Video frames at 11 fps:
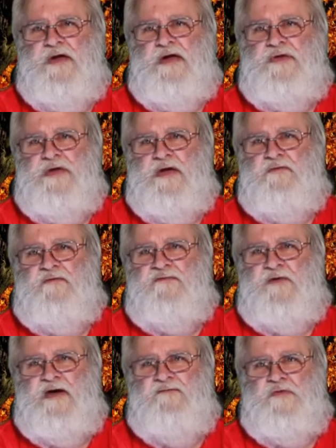that you have a
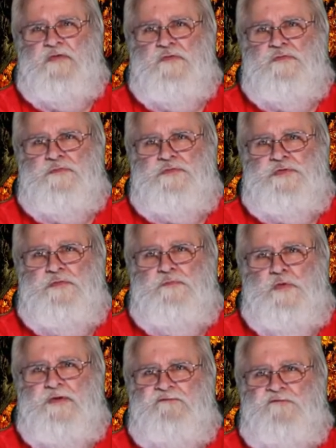5 volt
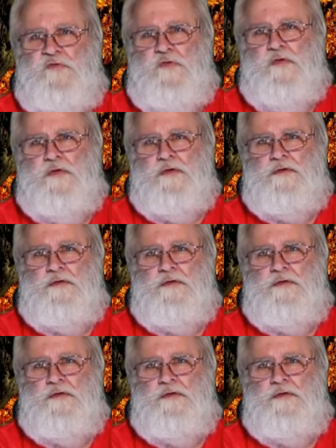2.4